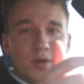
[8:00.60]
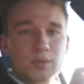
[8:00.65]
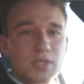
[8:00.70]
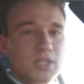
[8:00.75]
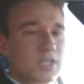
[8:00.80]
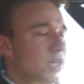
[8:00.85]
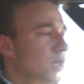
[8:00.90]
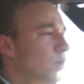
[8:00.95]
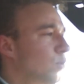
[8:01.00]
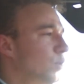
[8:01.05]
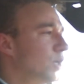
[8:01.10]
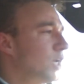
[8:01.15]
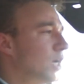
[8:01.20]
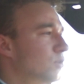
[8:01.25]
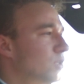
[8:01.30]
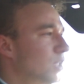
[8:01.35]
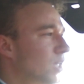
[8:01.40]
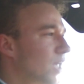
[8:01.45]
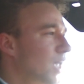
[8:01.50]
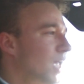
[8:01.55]
up that hill
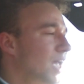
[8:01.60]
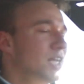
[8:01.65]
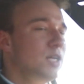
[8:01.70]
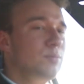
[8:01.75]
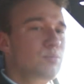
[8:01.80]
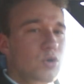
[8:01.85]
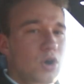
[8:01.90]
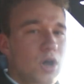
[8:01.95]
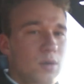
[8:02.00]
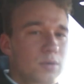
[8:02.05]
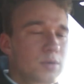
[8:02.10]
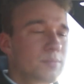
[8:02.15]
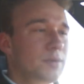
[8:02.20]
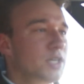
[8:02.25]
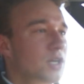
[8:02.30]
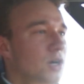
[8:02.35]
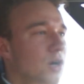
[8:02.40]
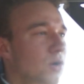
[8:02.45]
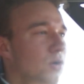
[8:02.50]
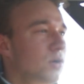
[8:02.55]
without any problem
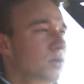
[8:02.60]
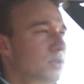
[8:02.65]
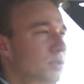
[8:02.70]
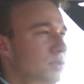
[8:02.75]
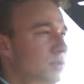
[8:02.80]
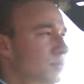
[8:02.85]
at all.